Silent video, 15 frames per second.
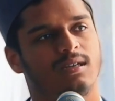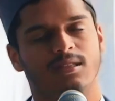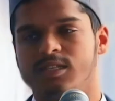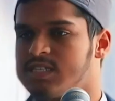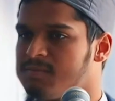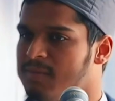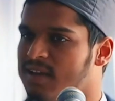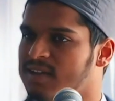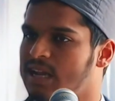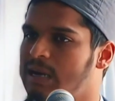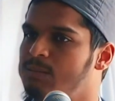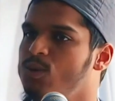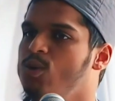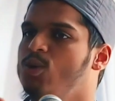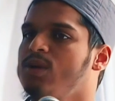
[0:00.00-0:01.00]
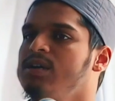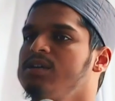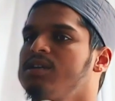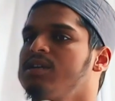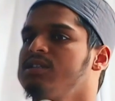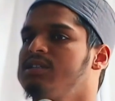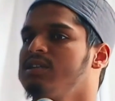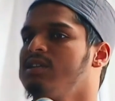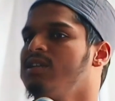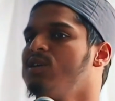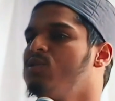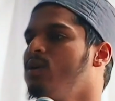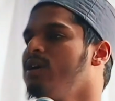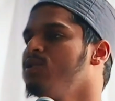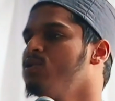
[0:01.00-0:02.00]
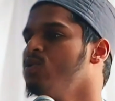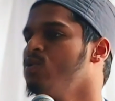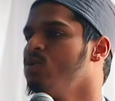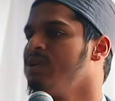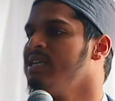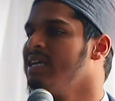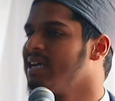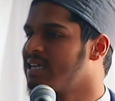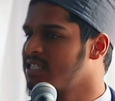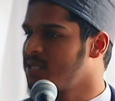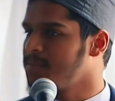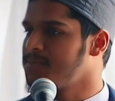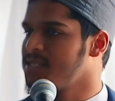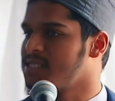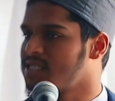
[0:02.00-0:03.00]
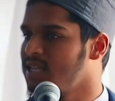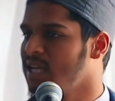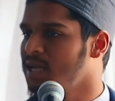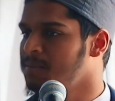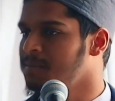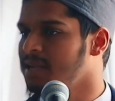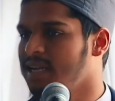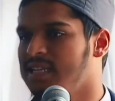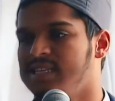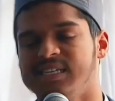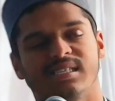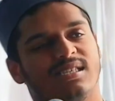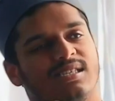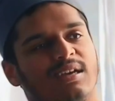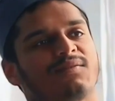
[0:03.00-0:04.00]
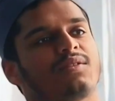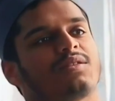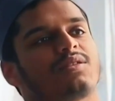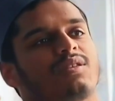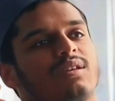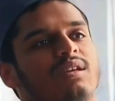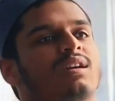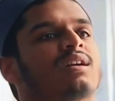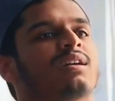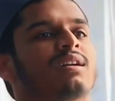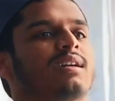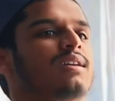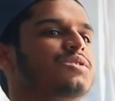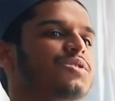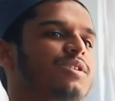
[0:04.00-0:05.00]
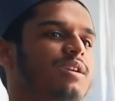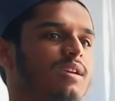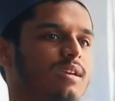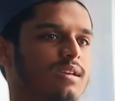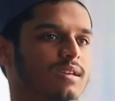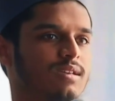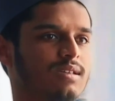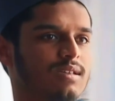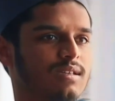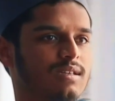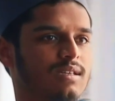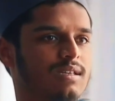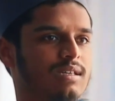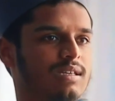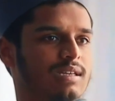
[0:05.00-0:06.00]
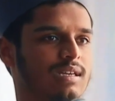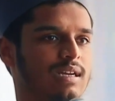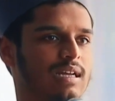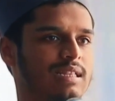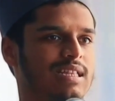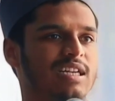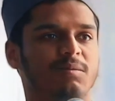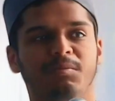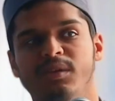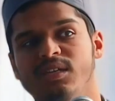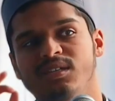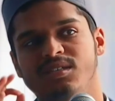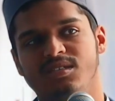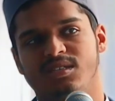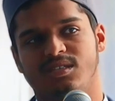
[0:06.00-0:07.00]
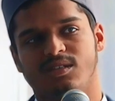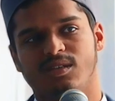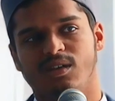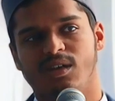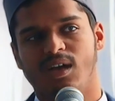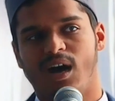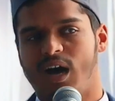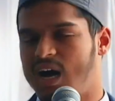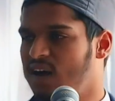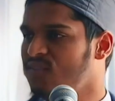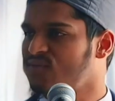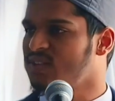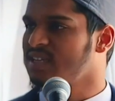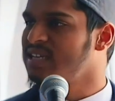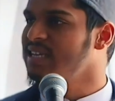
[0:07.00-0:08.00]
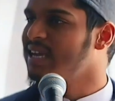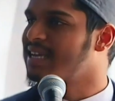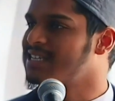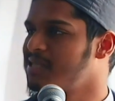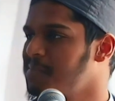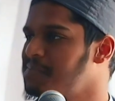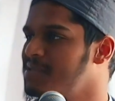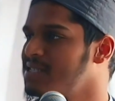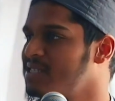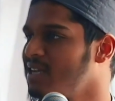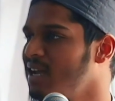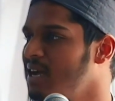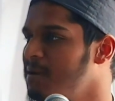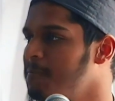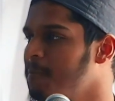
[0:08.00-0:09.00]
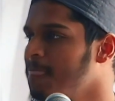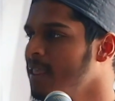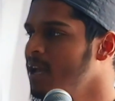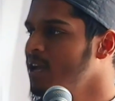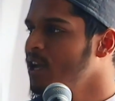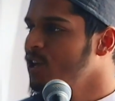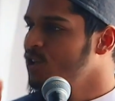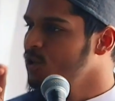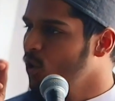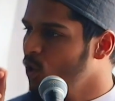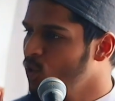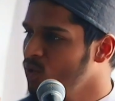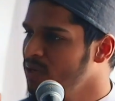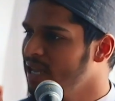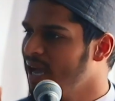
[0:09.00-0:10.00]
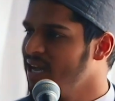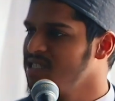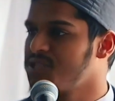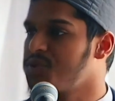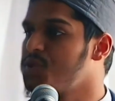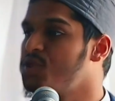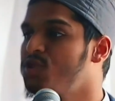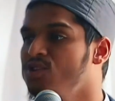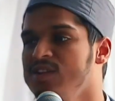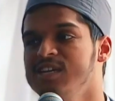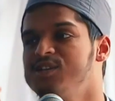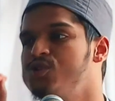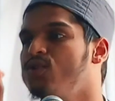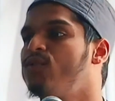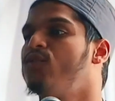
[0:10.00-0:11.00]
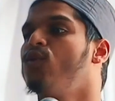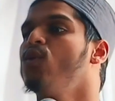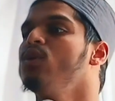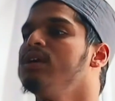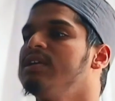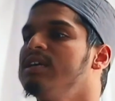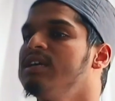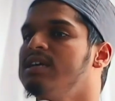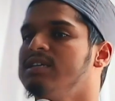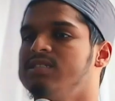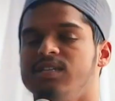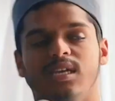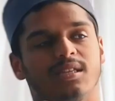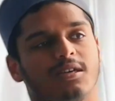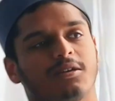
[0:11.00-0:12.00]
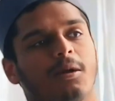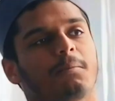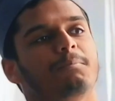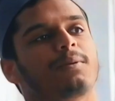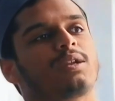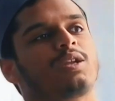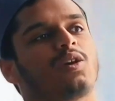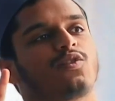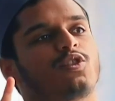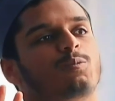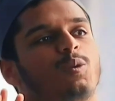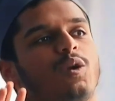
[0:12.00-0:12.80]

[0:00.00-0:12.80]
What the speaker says: This man, Abu Huraira radiallahu anhu, he accepts Islam in the 7th year Hijri. That means after he accepts Islam, he only has 3 to 4 years in the company of the